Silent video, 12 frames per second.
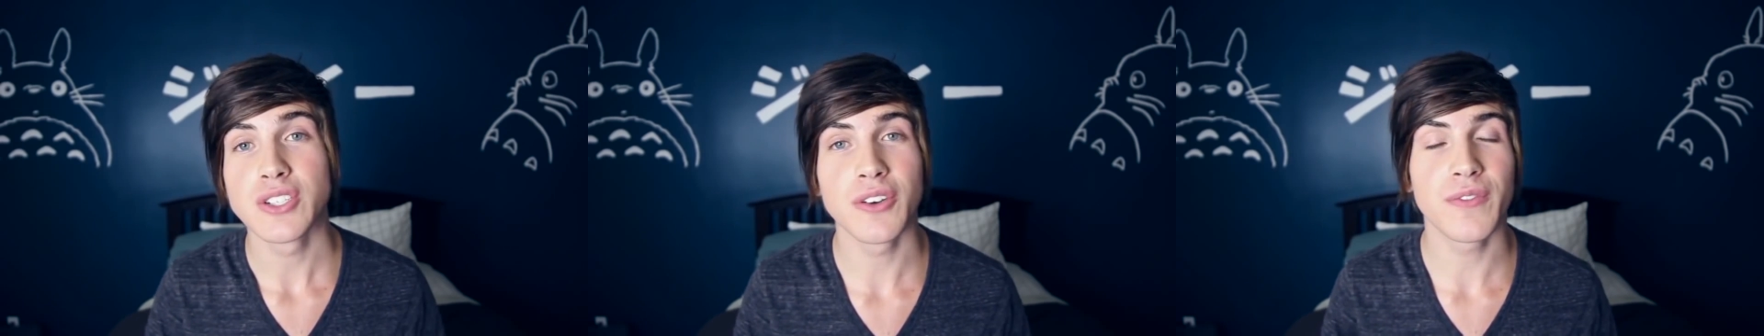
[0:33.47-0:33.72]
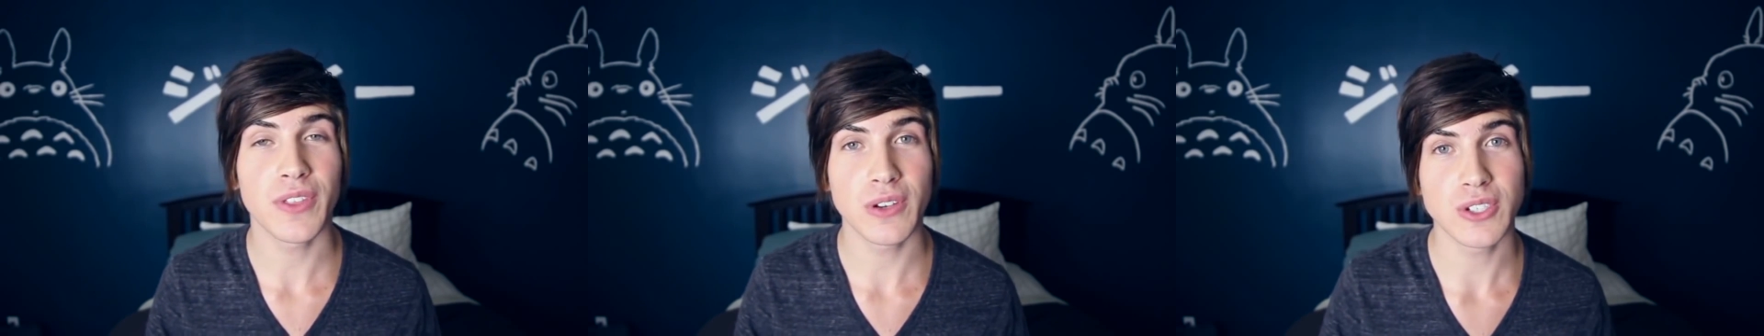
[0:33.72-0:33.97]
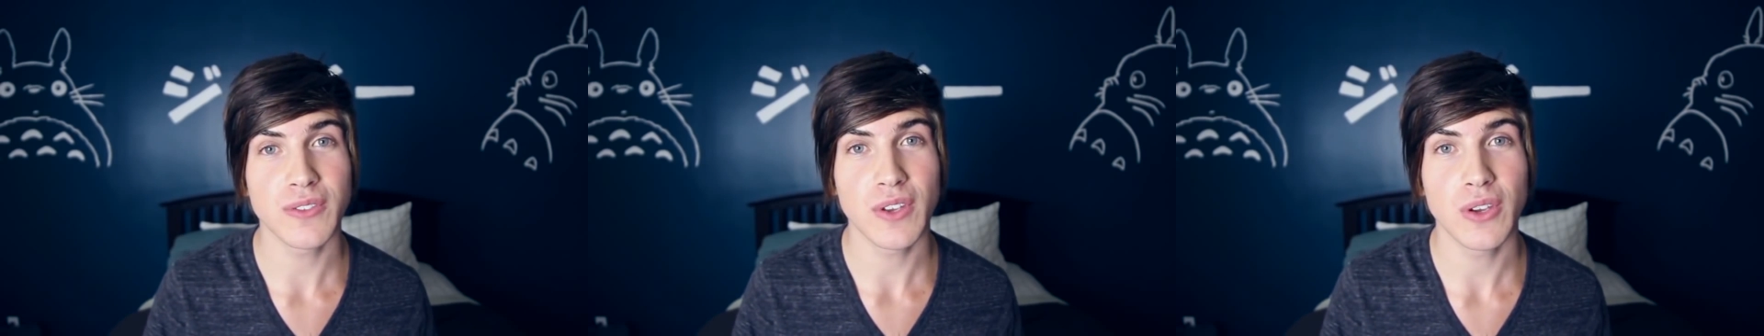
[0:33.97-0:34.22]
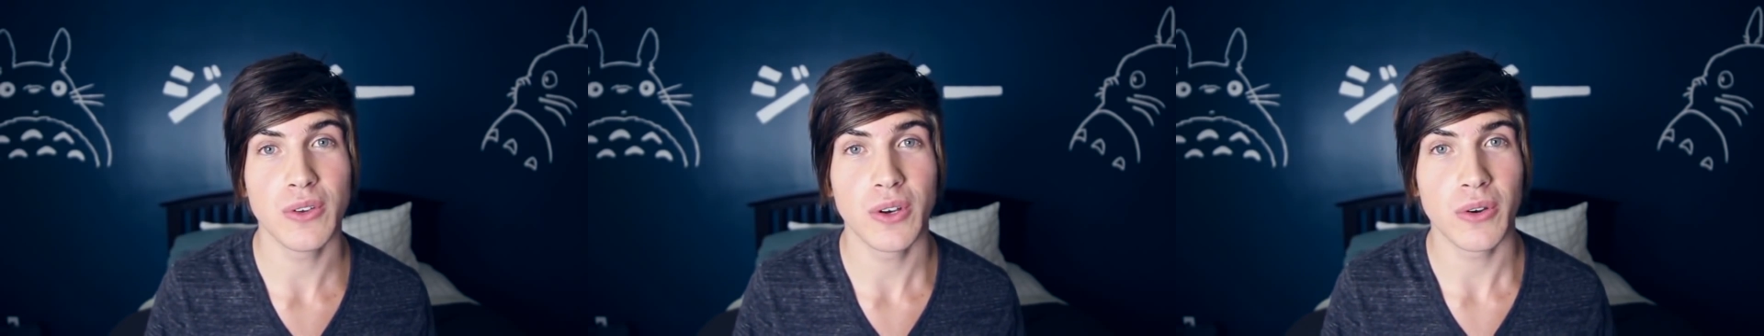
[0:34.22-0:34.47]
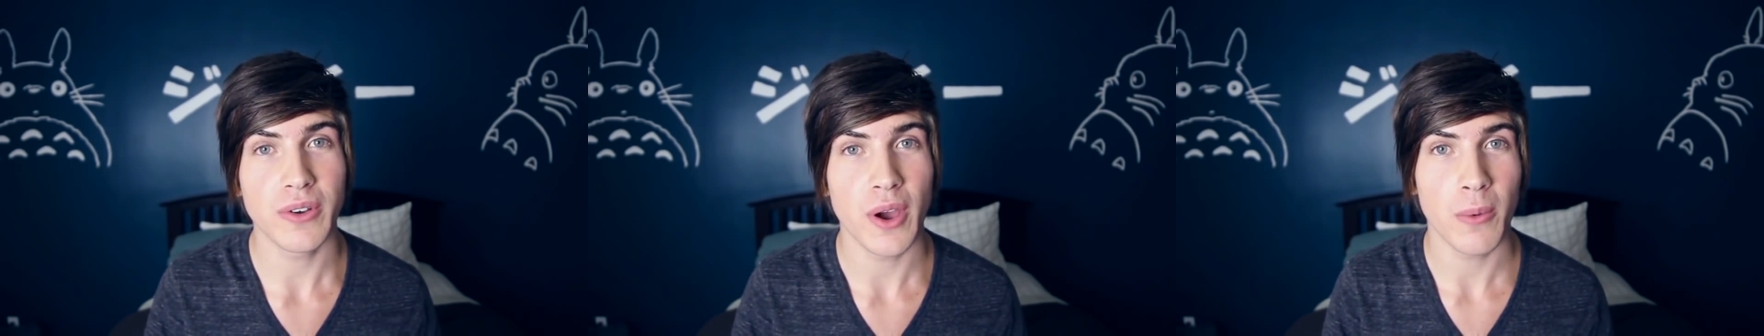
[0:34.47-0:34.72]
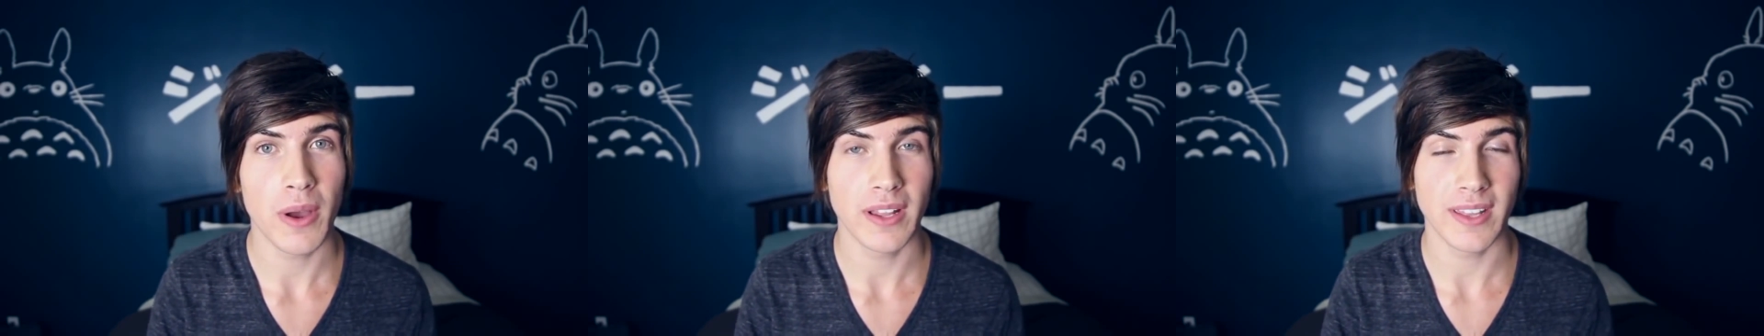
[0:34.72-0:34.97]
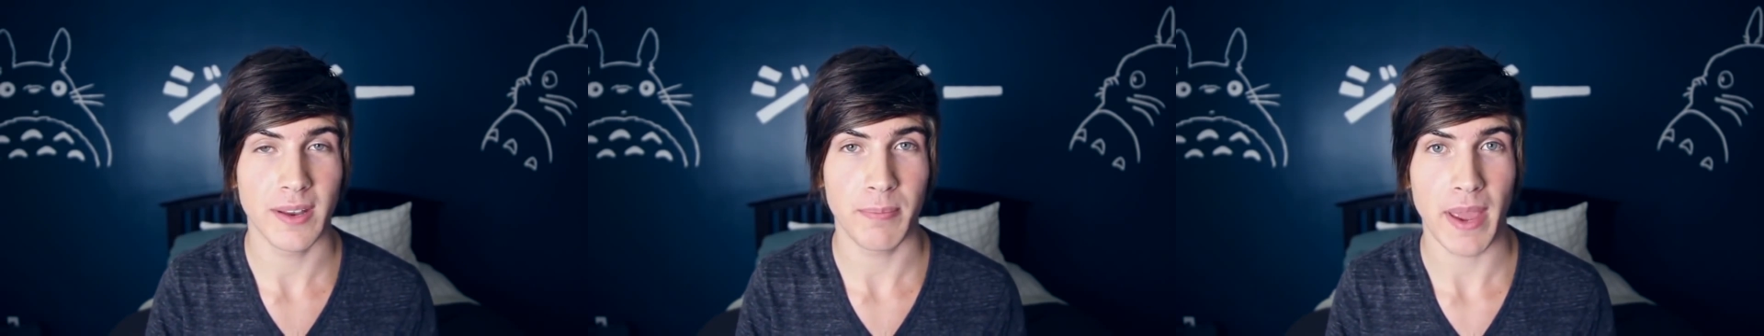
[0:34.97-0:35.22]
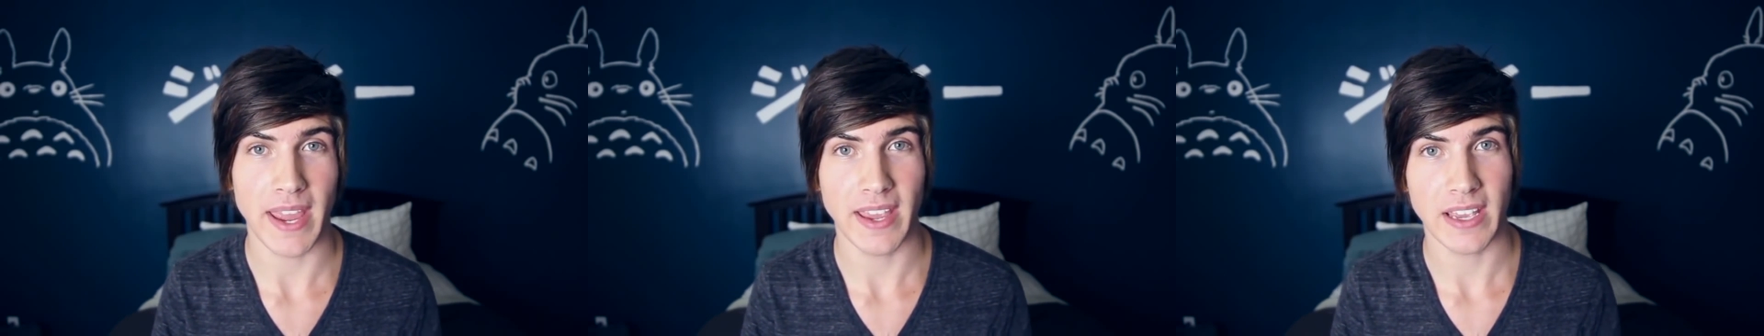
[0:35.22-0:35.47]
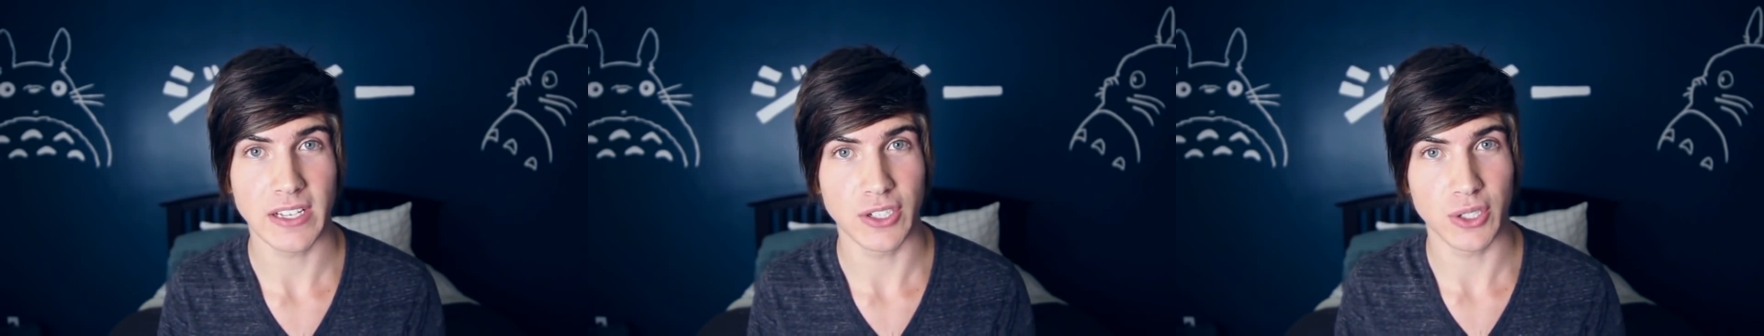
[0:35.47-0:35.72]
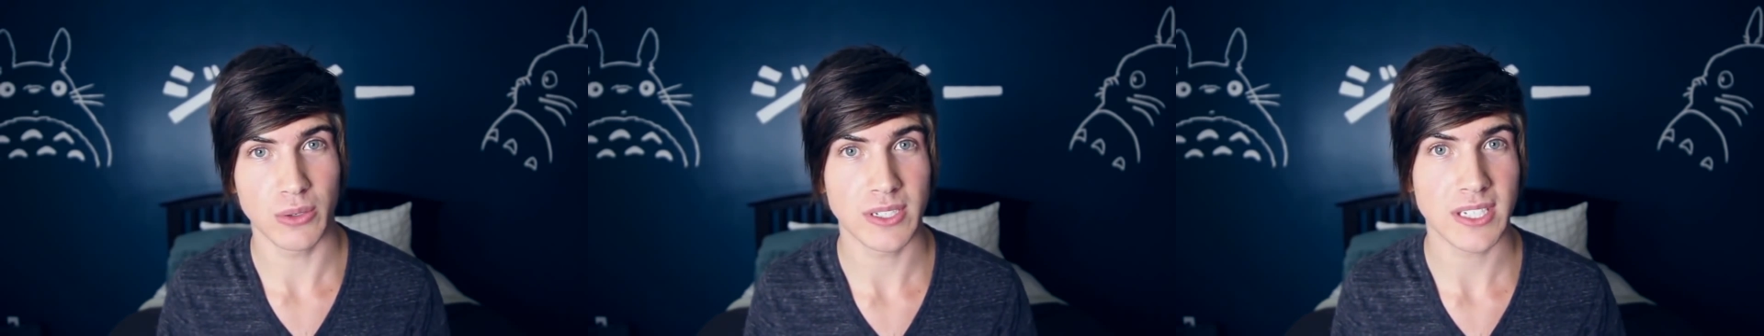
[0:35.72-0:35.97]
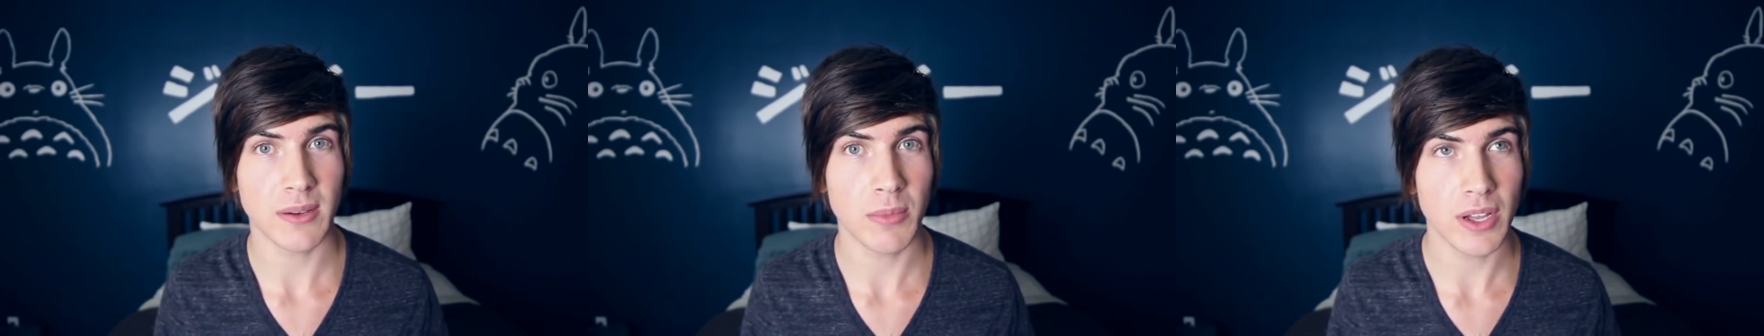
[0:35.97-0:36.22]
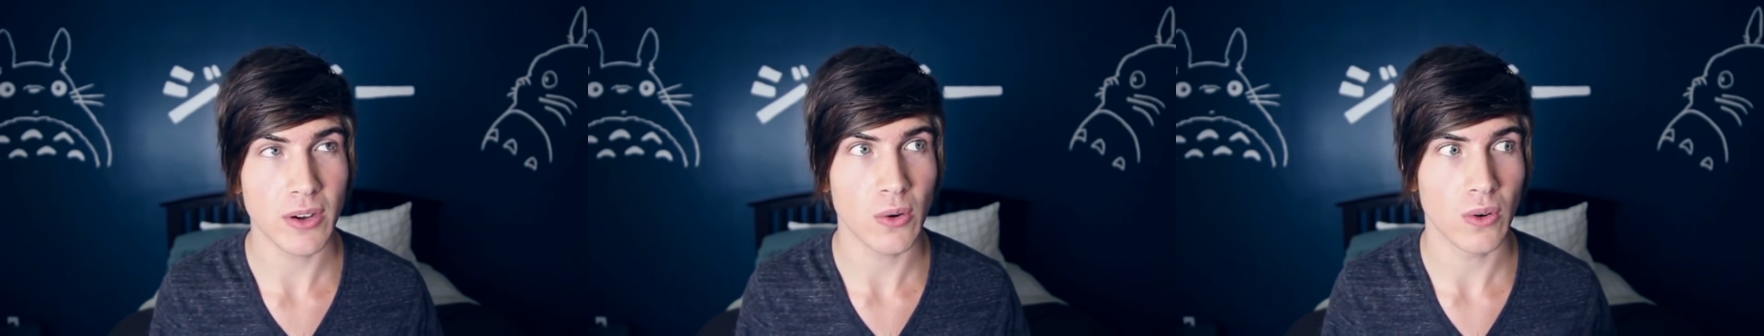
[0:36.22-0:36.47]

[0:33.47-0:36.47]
So for those of you who don't know what lead paint can do to someone,